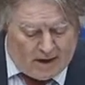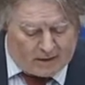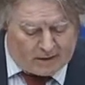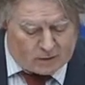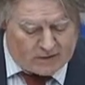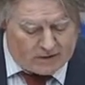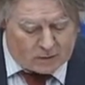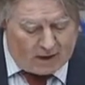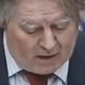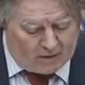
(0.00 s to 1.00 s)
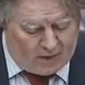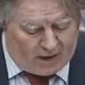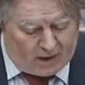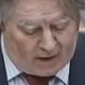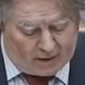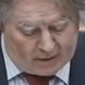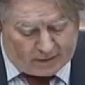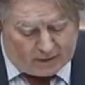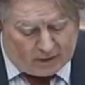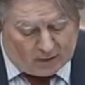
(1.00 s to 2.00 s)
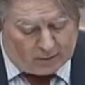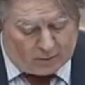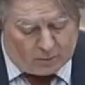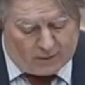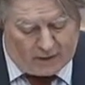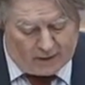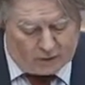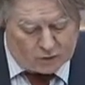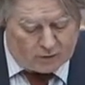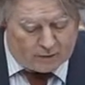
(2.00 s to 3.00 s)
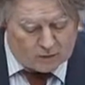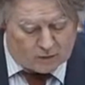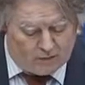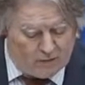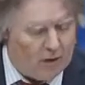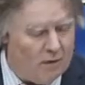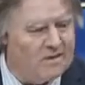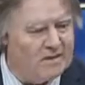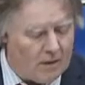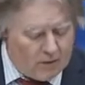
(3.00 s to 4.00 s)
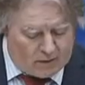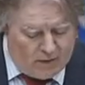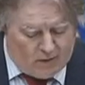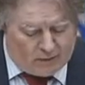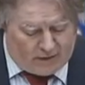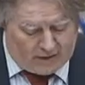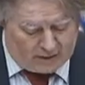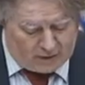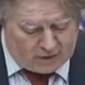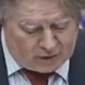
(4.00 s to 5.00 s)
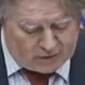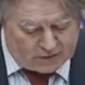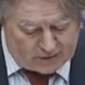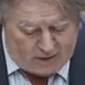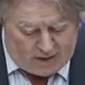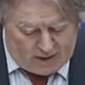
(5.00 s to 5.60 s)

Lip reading: And in 2012, the unaccompanied learner drivers were involved in 7 fatal collisions,